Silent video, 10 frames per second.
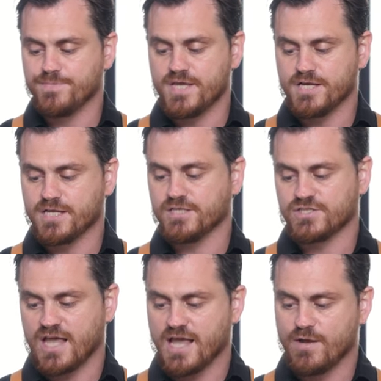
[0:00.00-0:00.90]
It
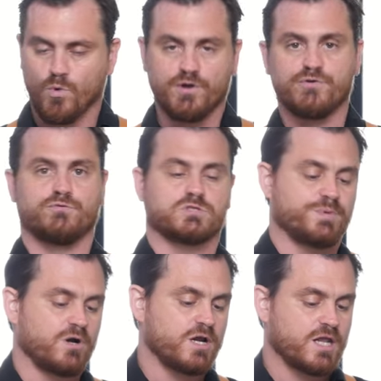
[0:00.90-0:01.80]
is a wonderful
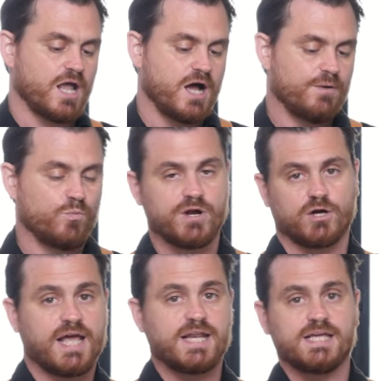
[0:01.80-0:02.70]
spirit. We
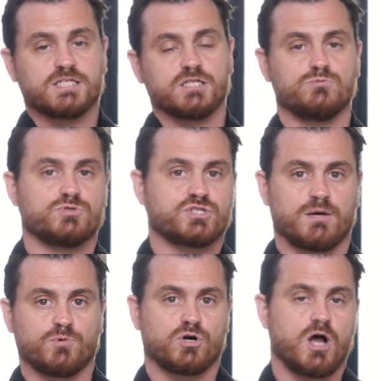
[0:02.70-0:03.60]
are getting into
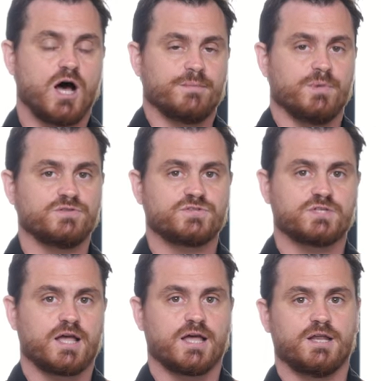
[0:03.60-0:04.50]
summer hot months,
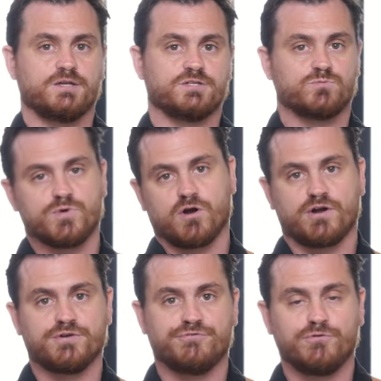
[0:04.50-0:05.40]
and we
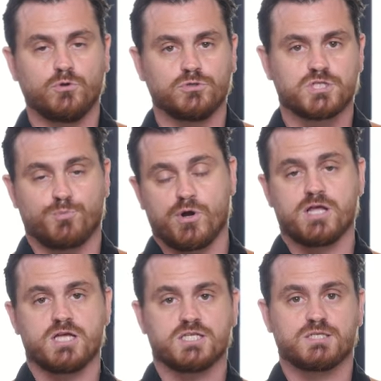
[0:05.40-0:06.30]
are in full
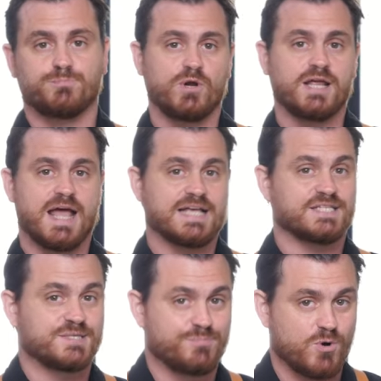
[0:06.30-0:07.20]
spring. Spring
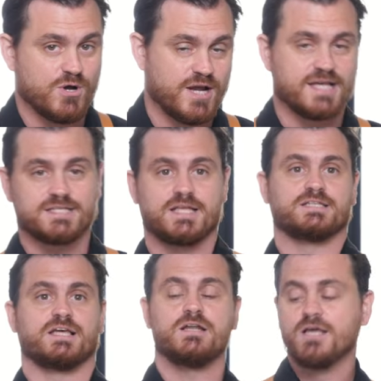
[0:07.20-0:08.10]
has sprung, as they
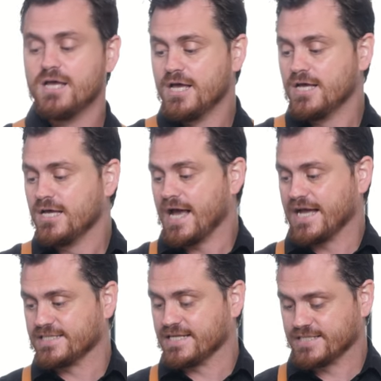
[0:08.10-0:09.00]
say.
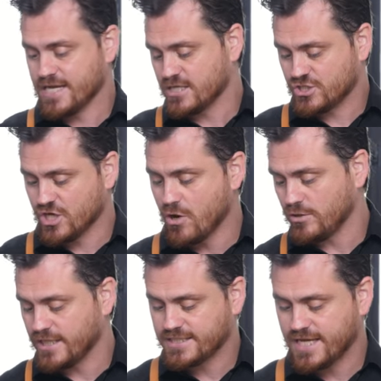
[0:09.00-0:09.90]
So
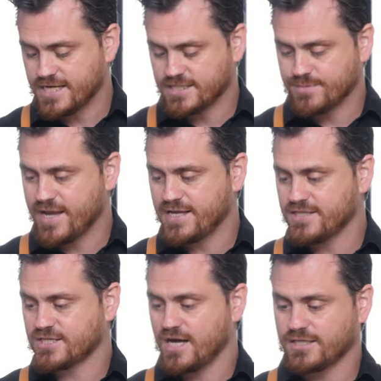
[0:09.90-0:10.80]
let's get into making
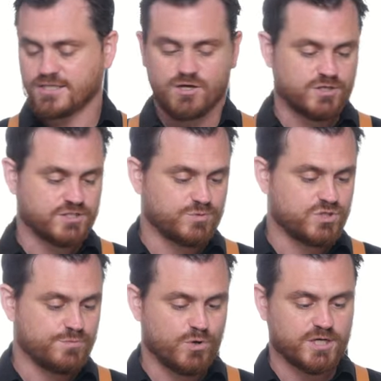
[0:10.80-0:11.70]
this cocktail, because I'm
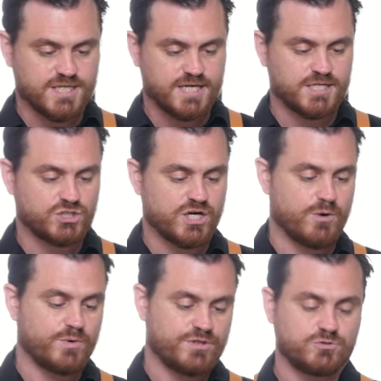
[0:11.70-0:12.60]
super excited to
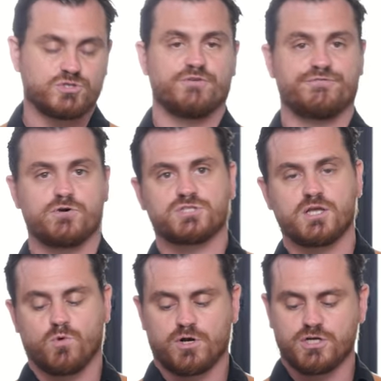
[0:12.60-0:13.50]
share it with you. So the first
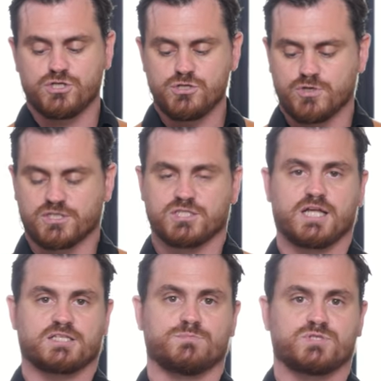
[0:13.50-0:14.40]
thing we're gonna do is
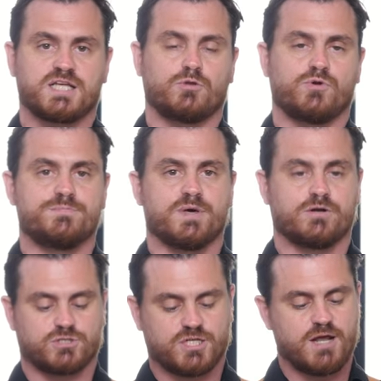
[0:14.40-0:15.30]
get some celery
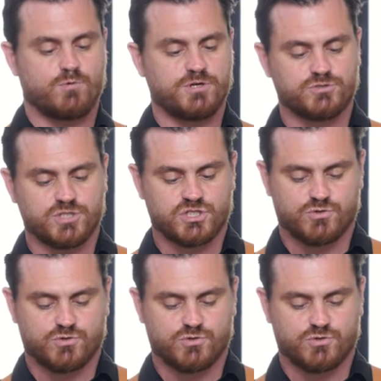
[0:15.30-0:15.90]
bitters. Today we're using